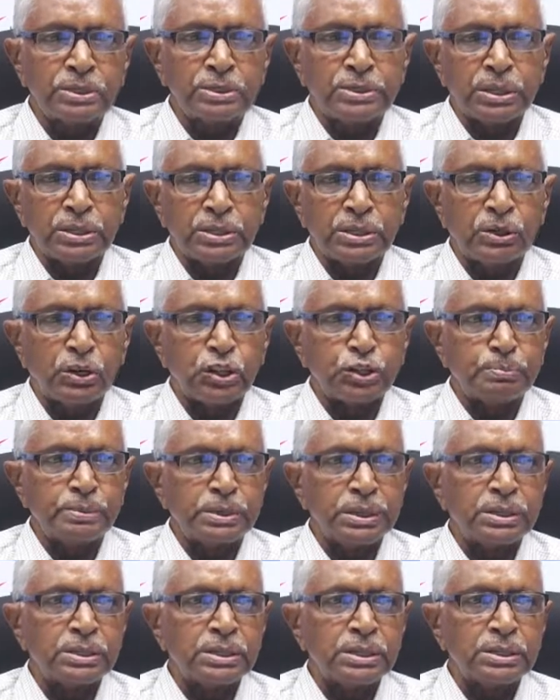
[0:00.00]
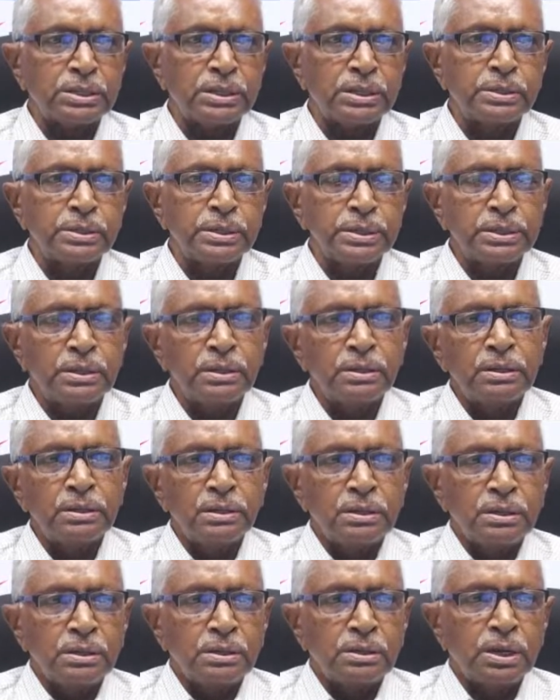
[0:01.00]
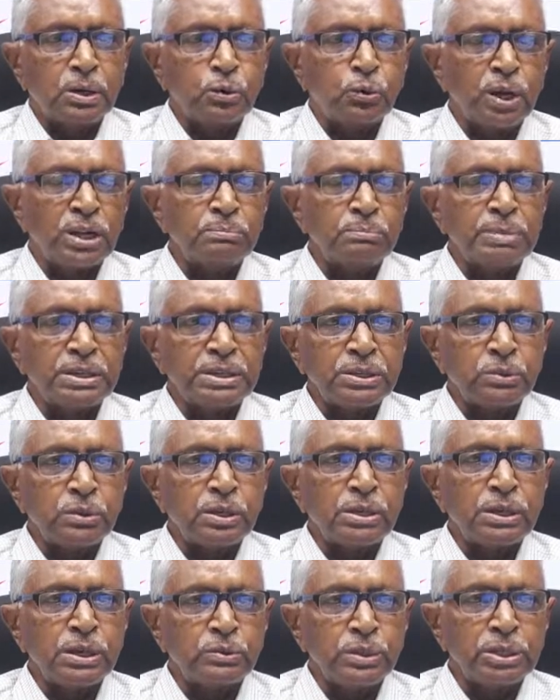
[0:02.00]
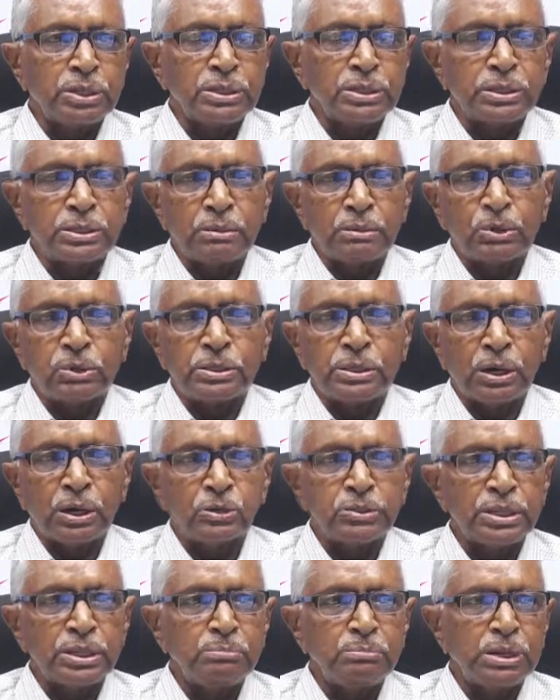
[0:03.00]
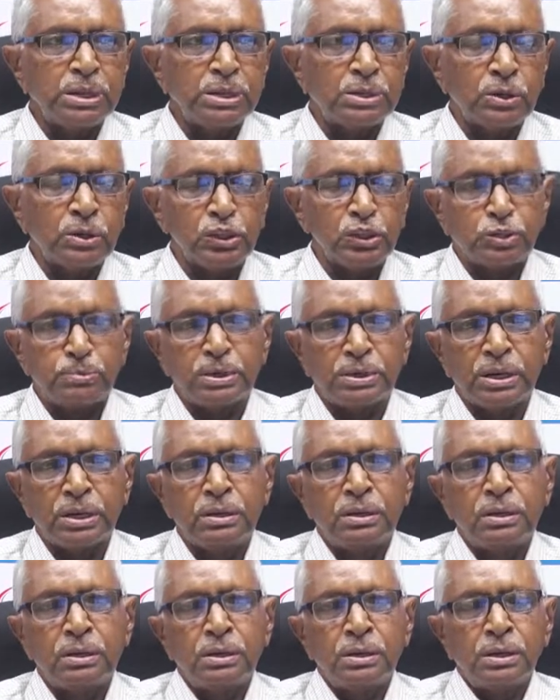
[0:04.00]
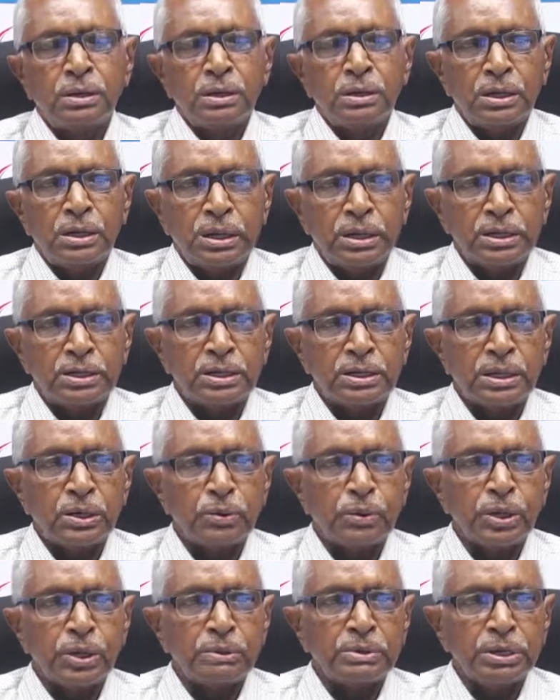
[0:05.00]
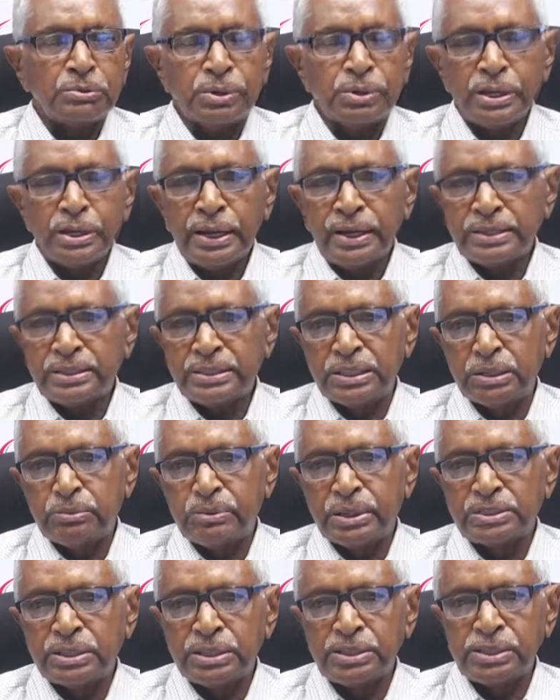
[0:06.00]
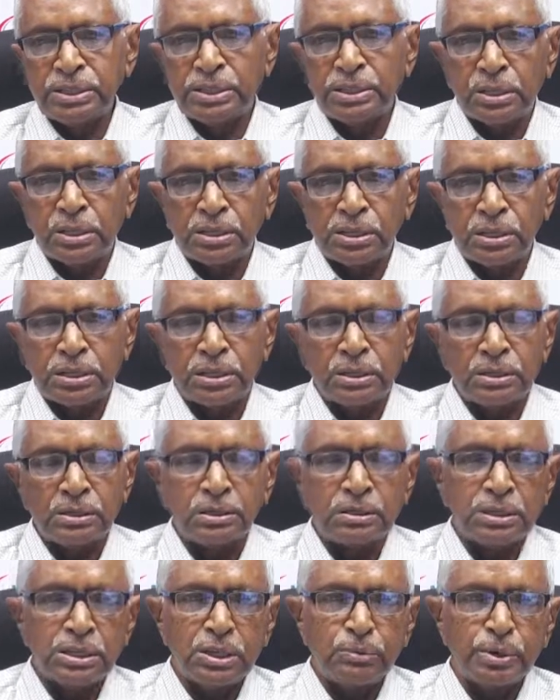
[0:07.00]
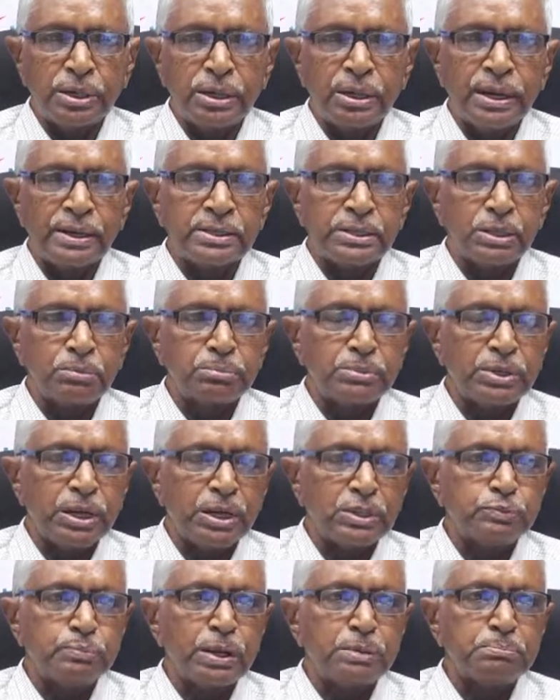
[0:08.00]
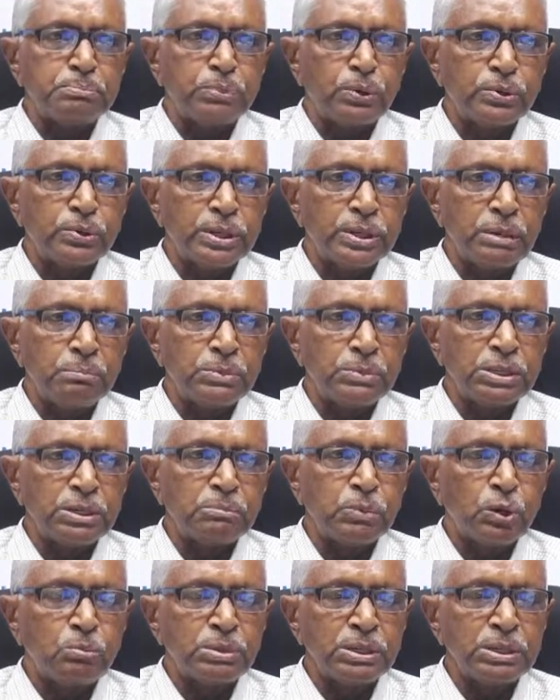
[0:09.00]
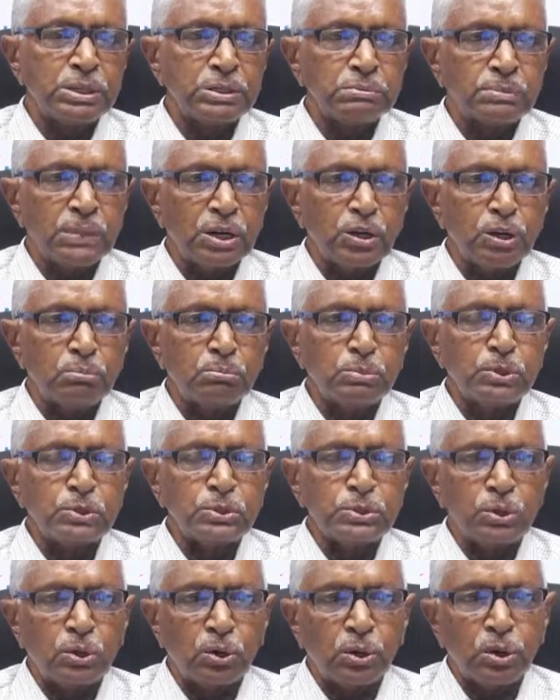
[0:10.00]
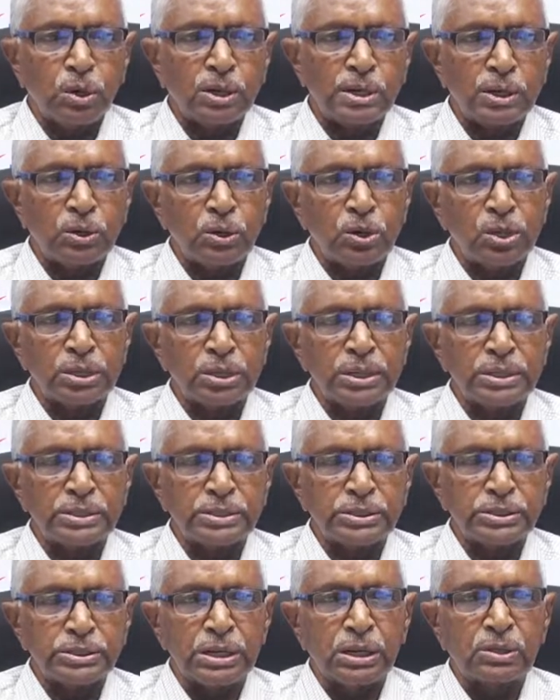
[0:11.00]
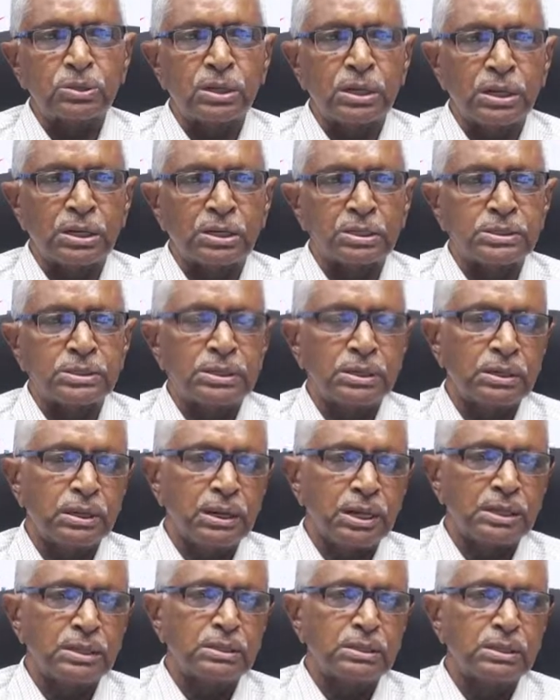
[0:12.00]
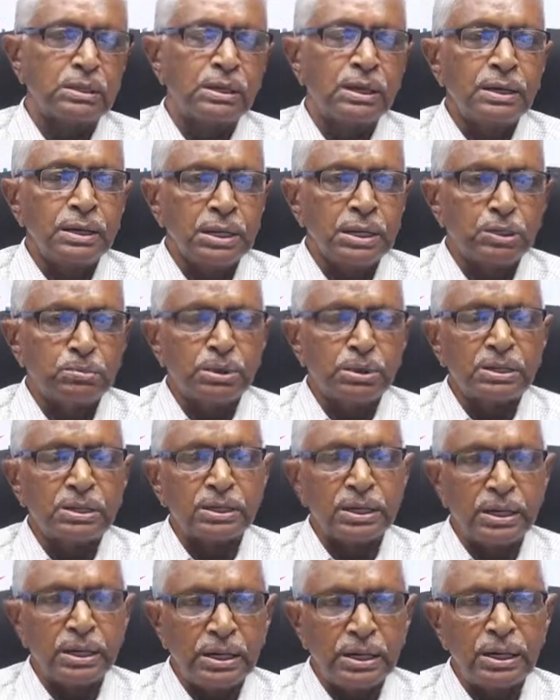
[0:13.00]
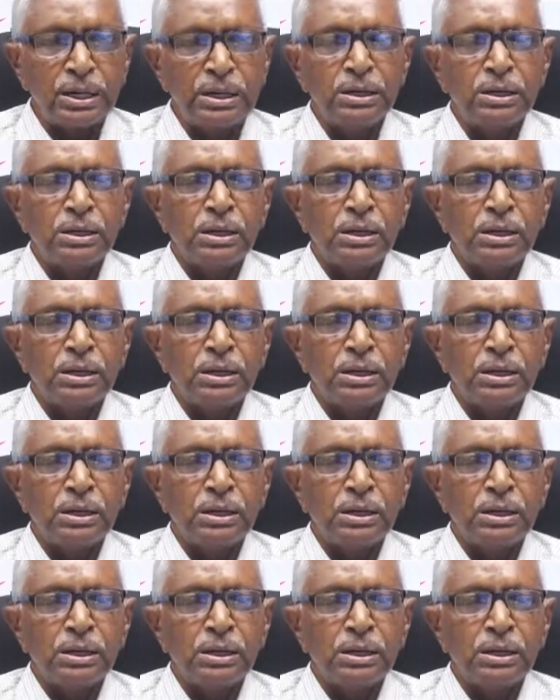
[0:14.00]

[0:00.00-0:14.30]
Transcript: sector hospital in the country. The one particular unit is about 1,000 bedded hospital. And uh, we have got a very active, as I said earlier, a very active transplant program involving almost all the organs now heart, lung, liver, kidney,